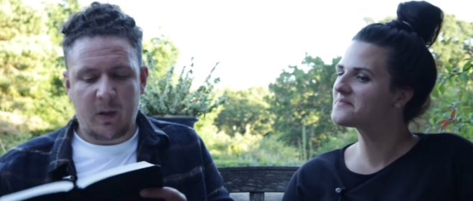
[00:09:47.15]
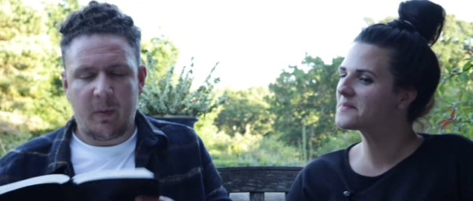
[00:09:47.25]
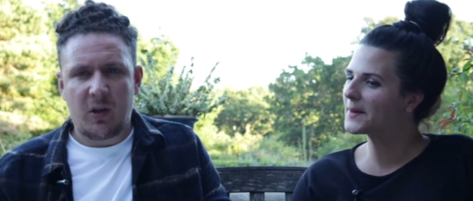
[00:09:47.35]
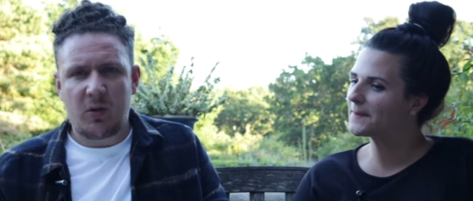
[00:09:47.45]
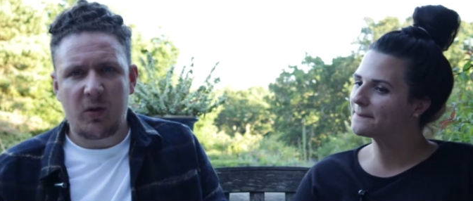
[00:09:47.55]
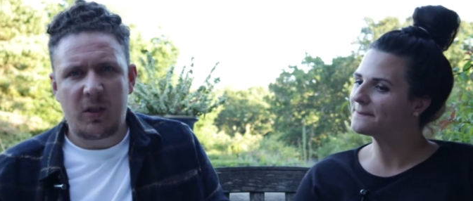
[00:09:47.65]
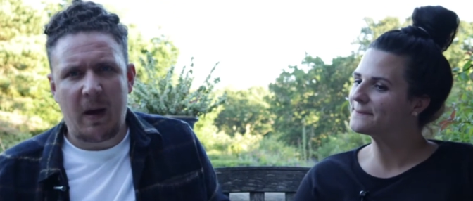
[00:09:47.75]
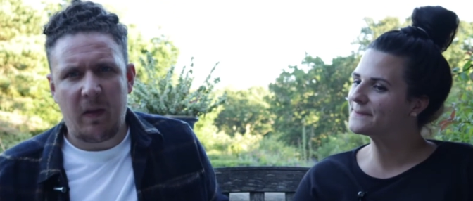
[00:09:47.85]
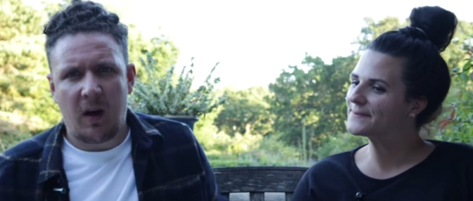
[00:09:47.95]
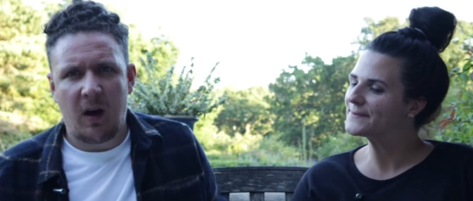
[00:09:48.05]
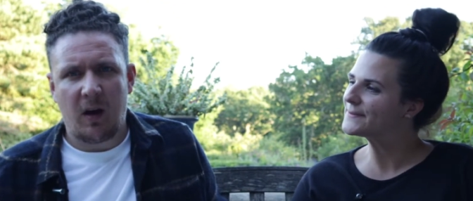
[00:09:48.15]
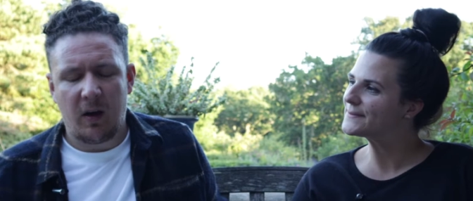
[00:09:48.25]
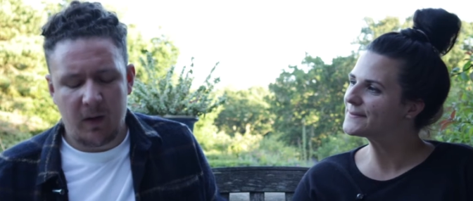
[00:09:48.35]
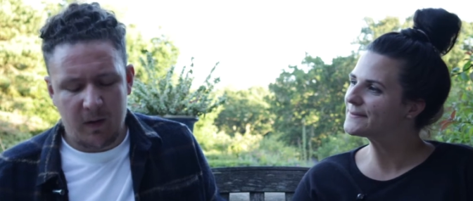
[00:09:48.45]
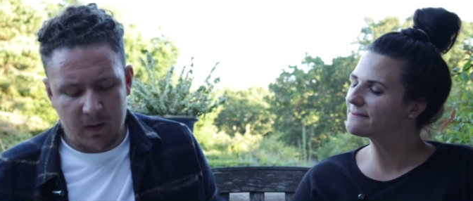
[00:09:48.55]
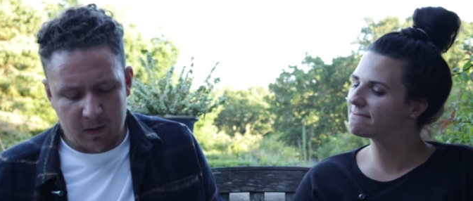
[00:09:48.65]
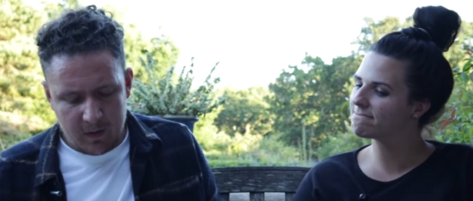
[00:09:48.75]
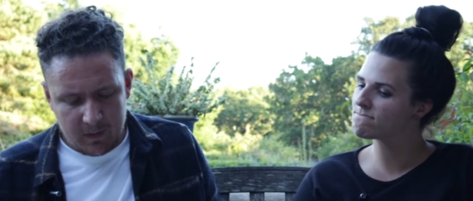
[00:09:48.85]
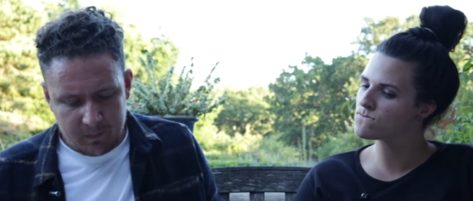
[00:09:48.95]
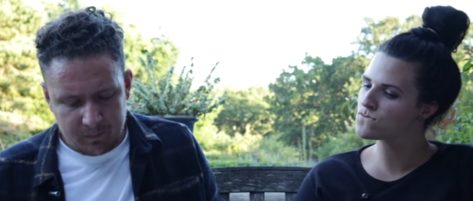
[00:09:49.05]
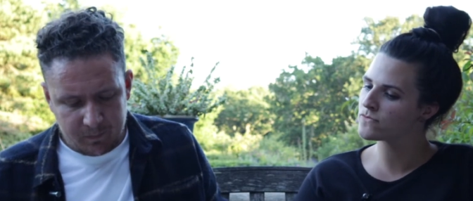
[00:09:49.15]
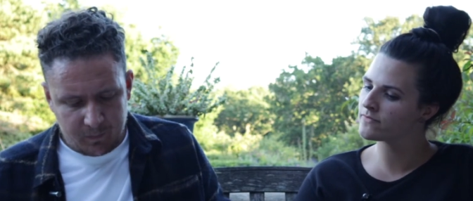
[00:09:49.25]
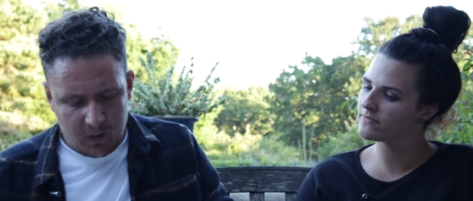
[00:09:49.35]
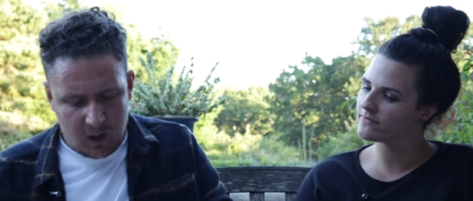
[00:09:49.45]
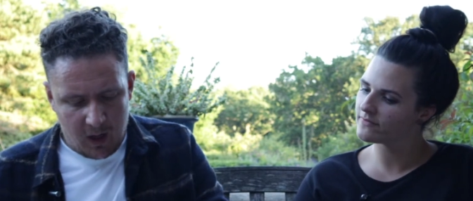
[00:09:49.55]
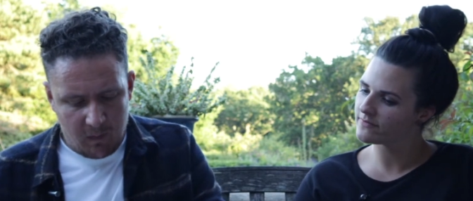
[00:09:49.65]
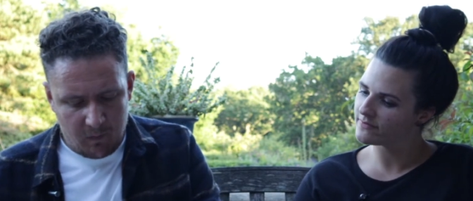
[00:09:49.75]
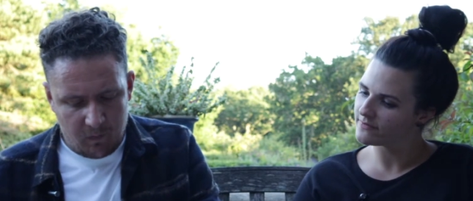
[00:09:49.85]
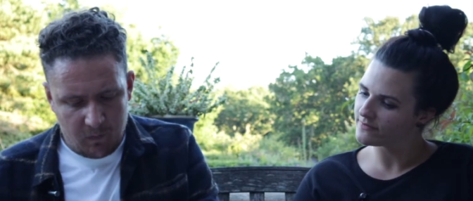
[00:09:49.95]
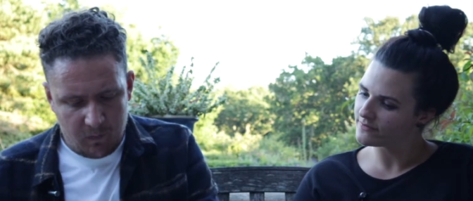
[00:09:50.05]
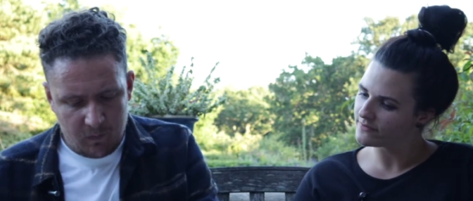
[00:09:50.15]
Speaker 1: but it talks about the heart. Um,